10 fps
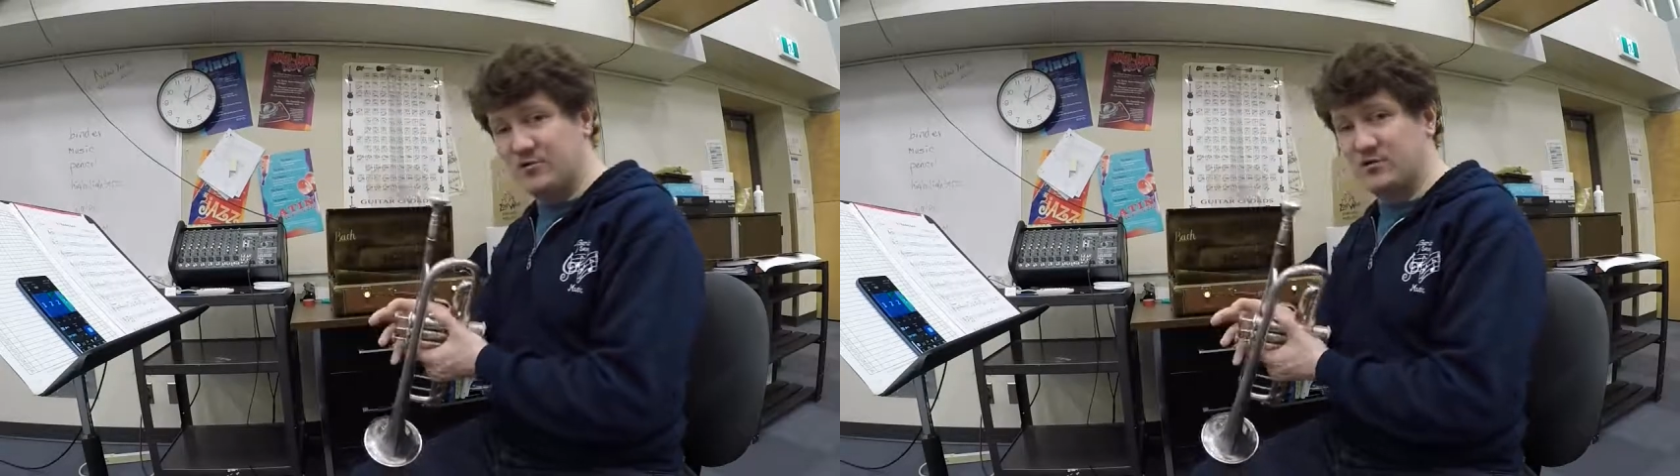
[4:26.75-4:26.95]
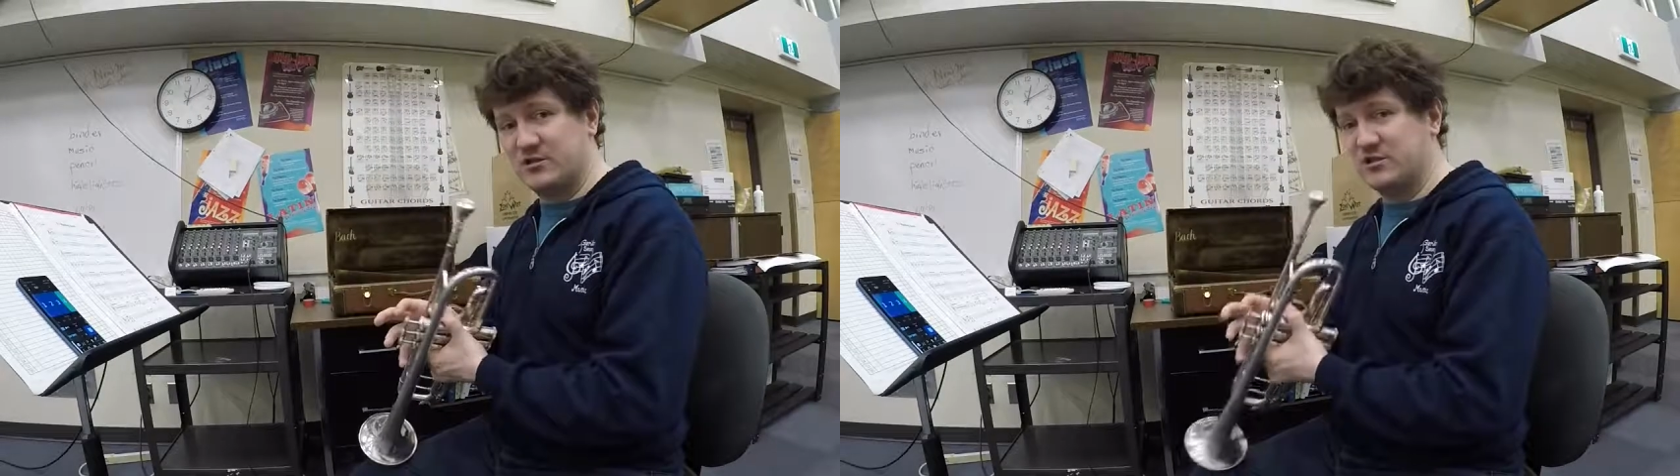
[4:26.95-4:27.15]

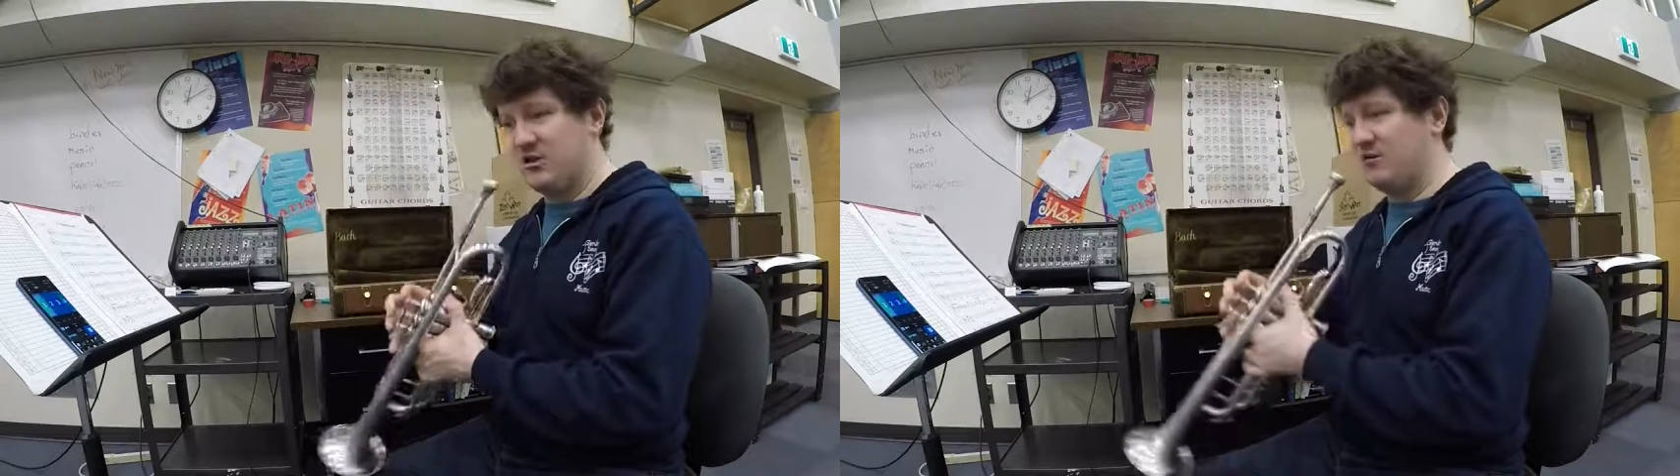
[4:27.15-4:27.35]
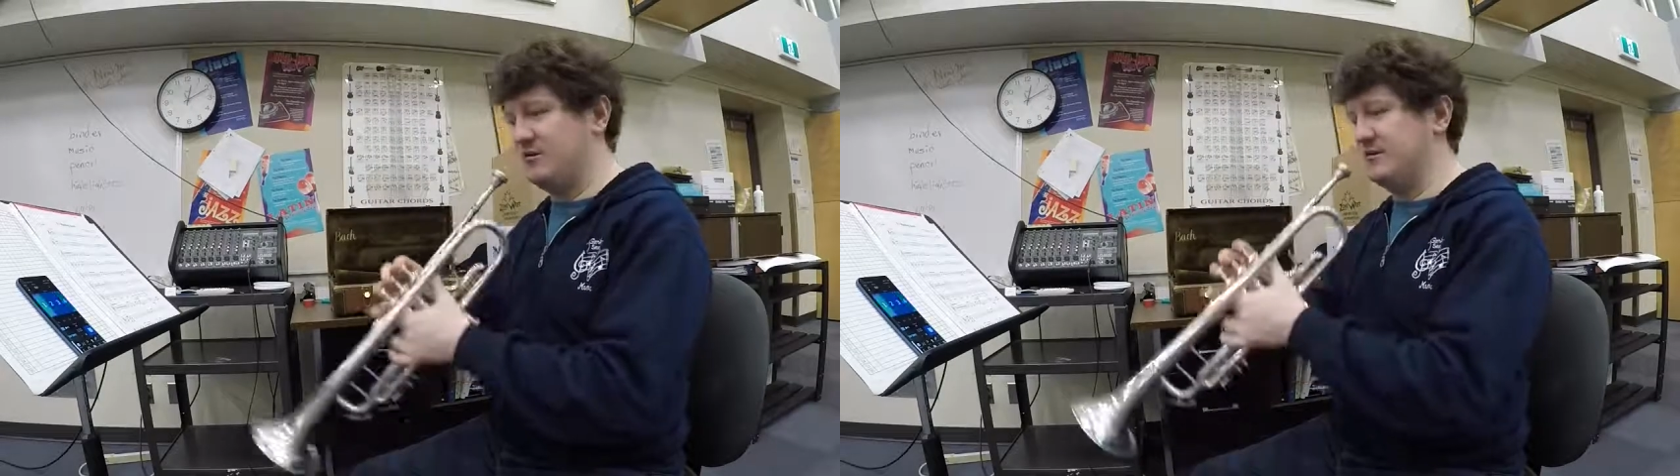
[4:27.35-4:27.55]
So this is
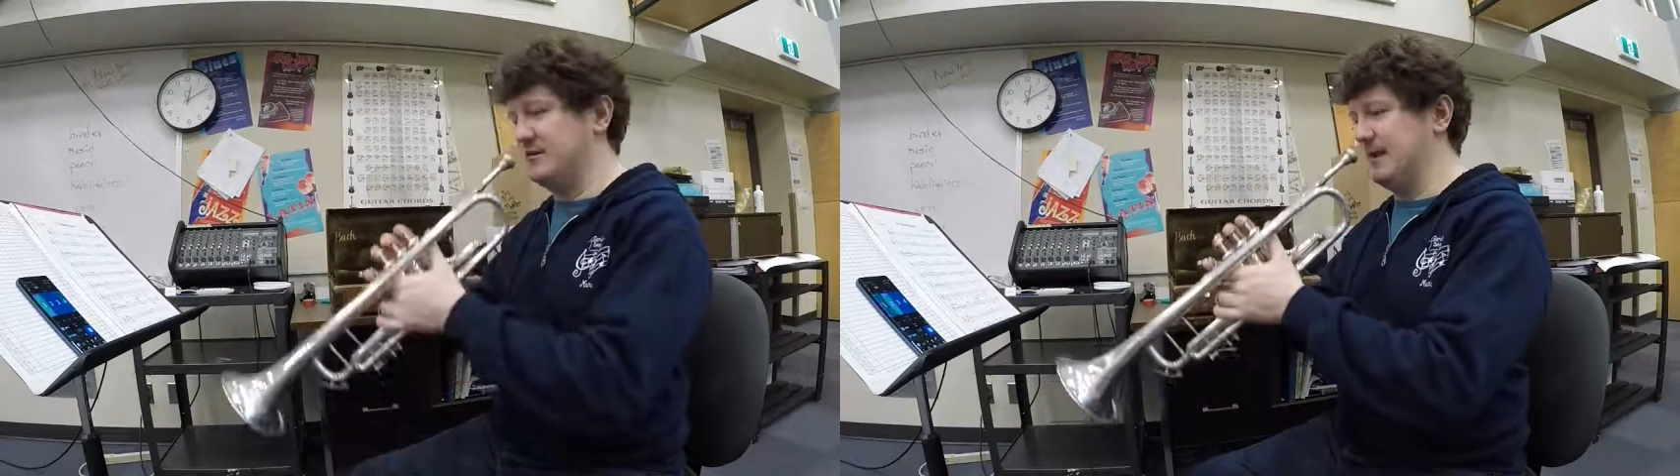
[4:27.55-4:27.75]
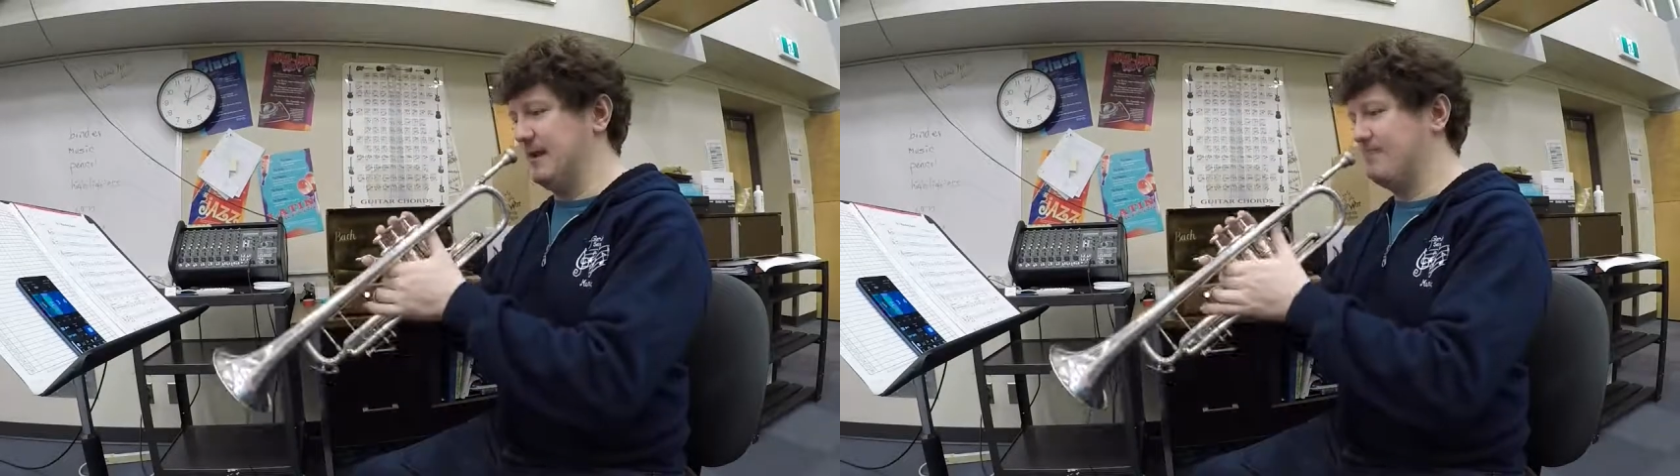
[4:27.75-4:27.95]
starting on the
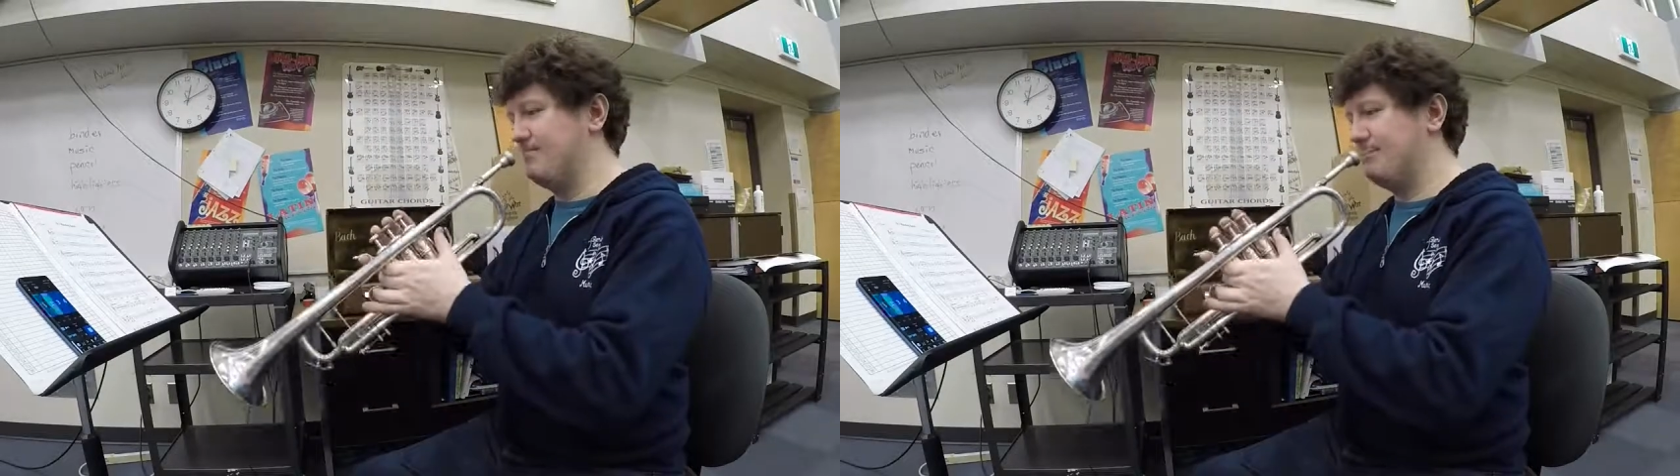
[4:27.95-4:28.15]
D.